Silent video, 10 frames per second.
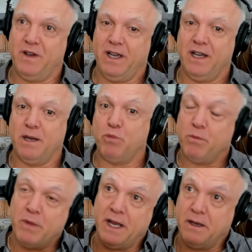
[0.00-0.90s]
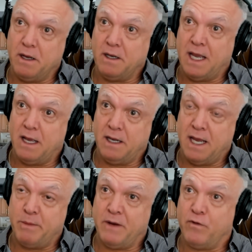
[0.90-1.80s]
And I put my name
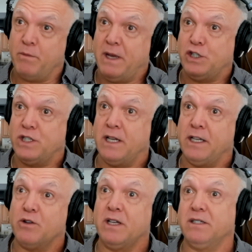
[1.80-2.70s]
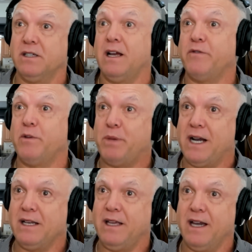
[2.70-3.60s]
and information on there, and I said, a
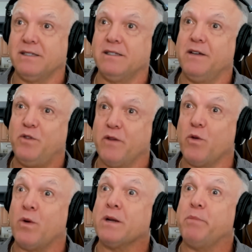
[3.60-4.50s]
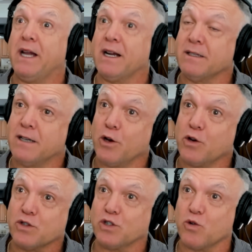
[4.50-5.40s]
podcast if you ever want to be on and tell
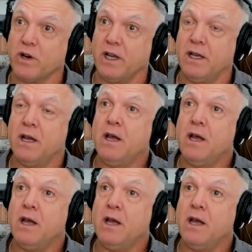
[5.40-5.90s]
your story.